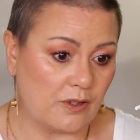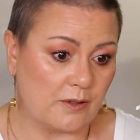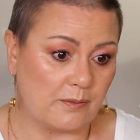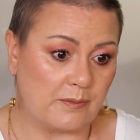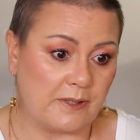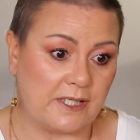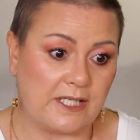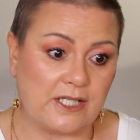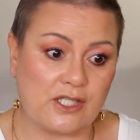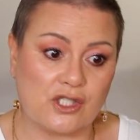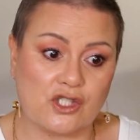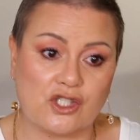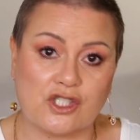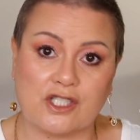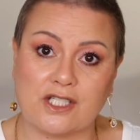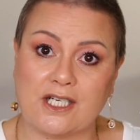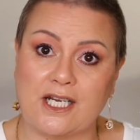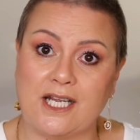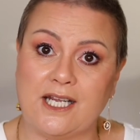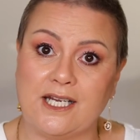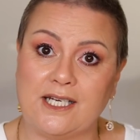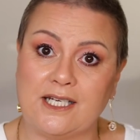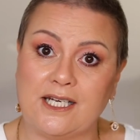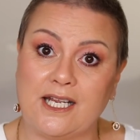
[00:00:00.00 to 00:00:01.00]
the beach
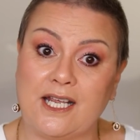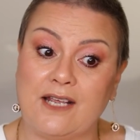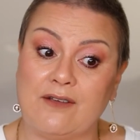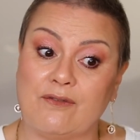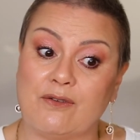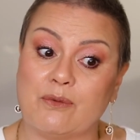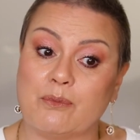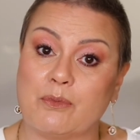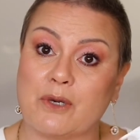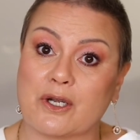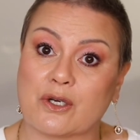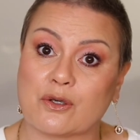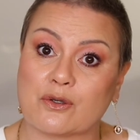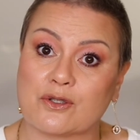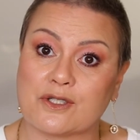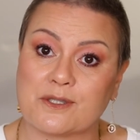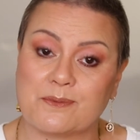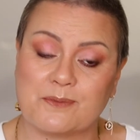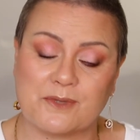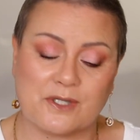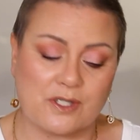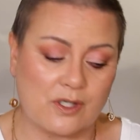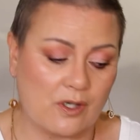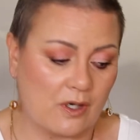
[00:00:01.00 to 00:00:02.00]
and have in my
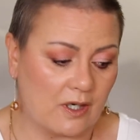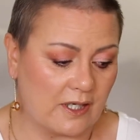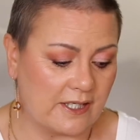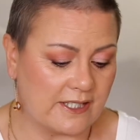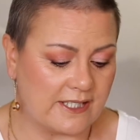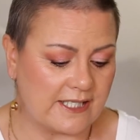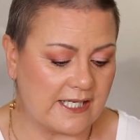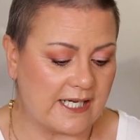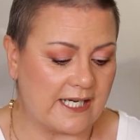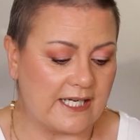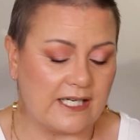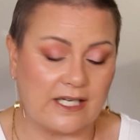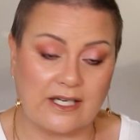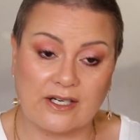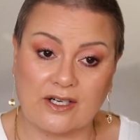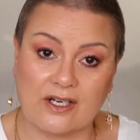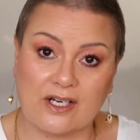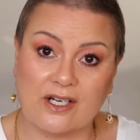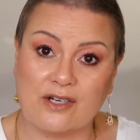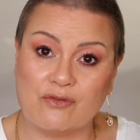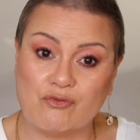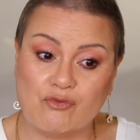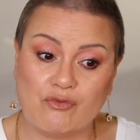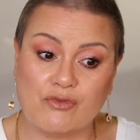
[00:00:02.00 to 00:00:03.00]
Christmas holiday. And
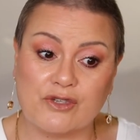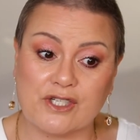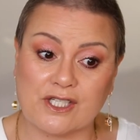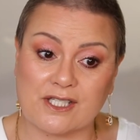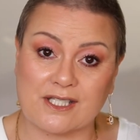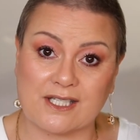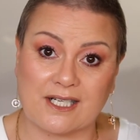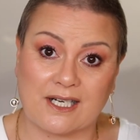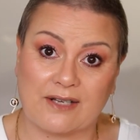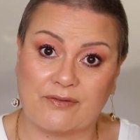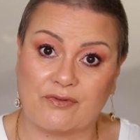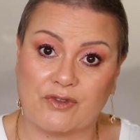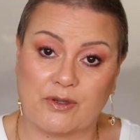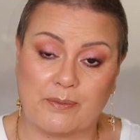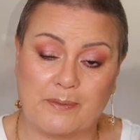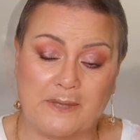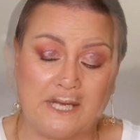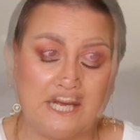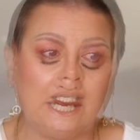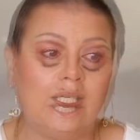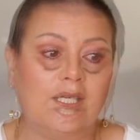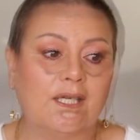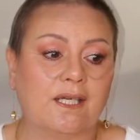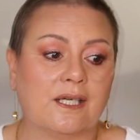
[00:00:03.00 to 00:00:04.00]
I just love the
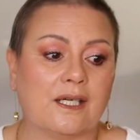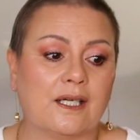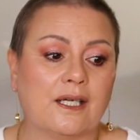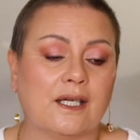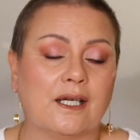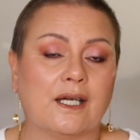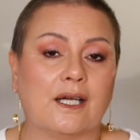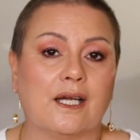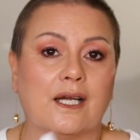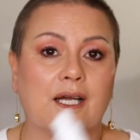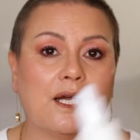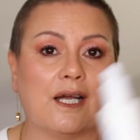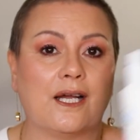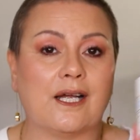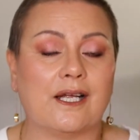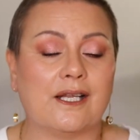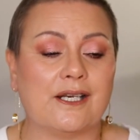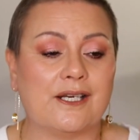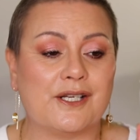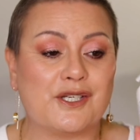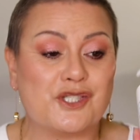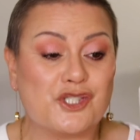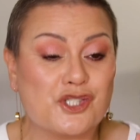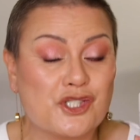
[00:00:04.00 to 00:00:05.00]
package.
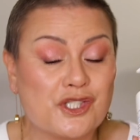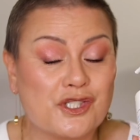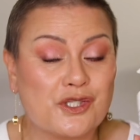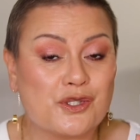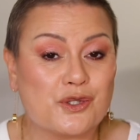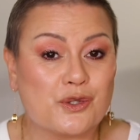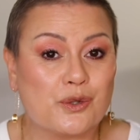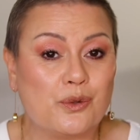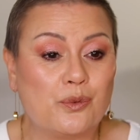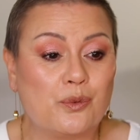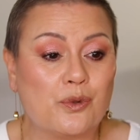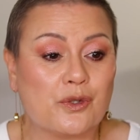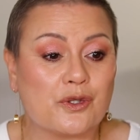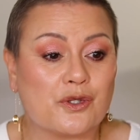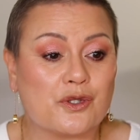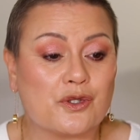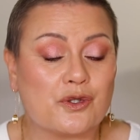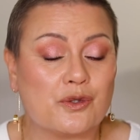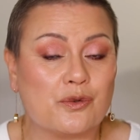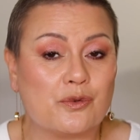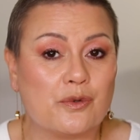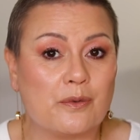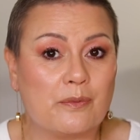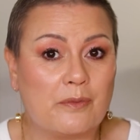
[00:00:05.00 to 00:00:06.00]
I just do want
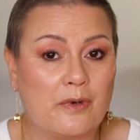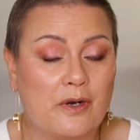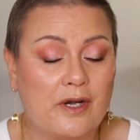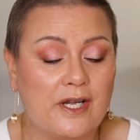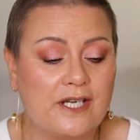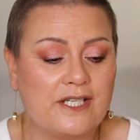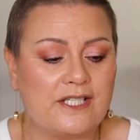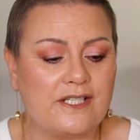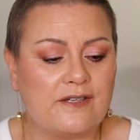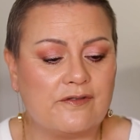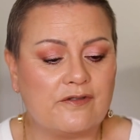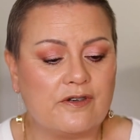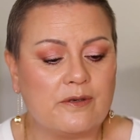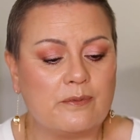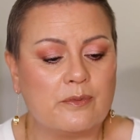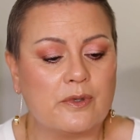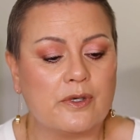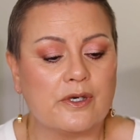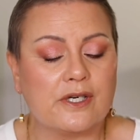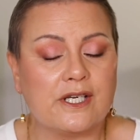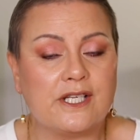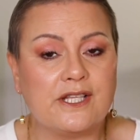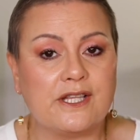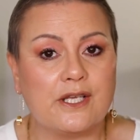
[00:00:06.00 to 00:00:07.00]
to remind
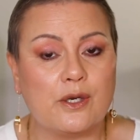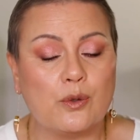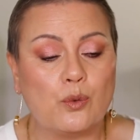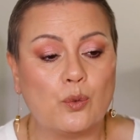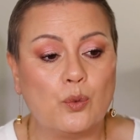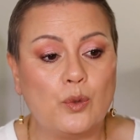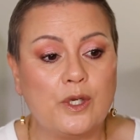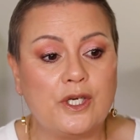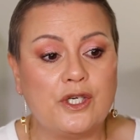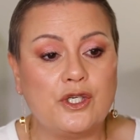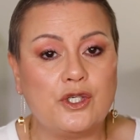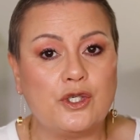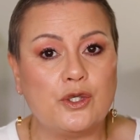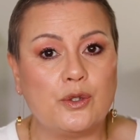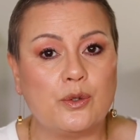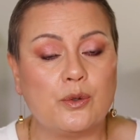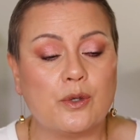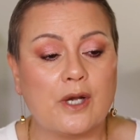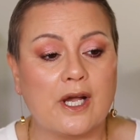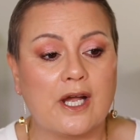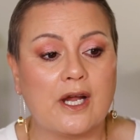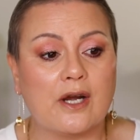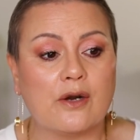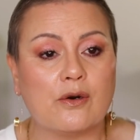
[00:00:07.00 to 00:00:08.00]
everybody that when
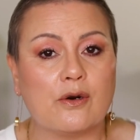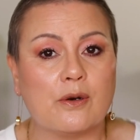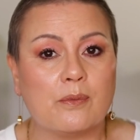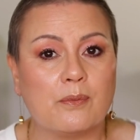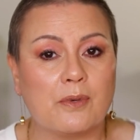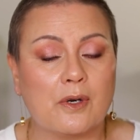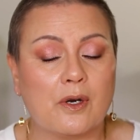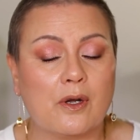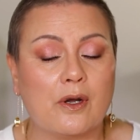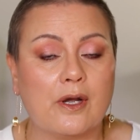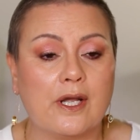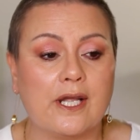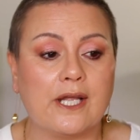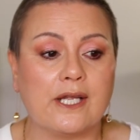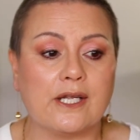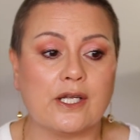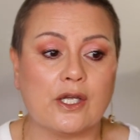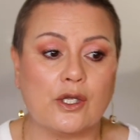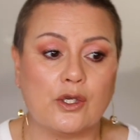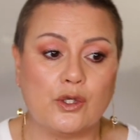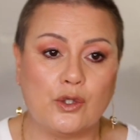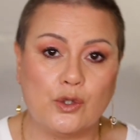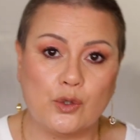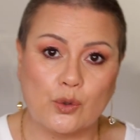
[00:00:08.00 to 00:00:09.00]
you are
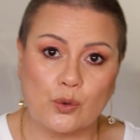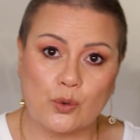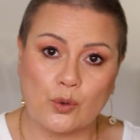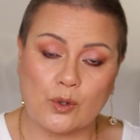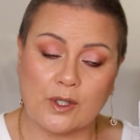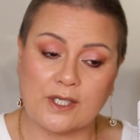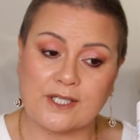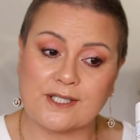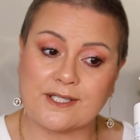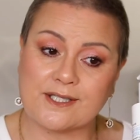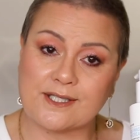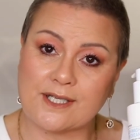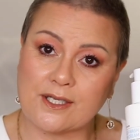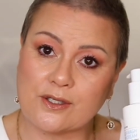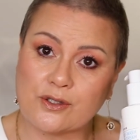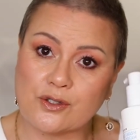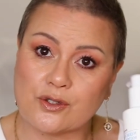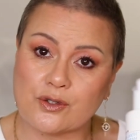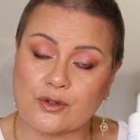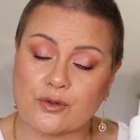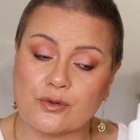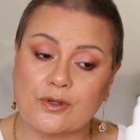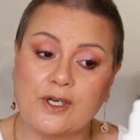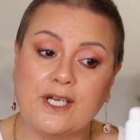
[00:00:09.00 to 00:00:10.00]
applying your
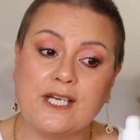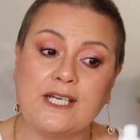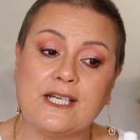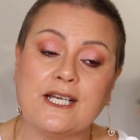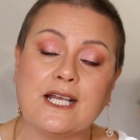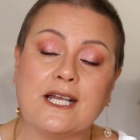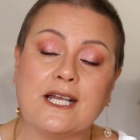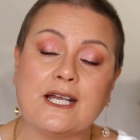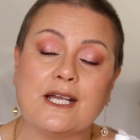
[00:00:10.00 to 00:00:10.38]
sunscreen,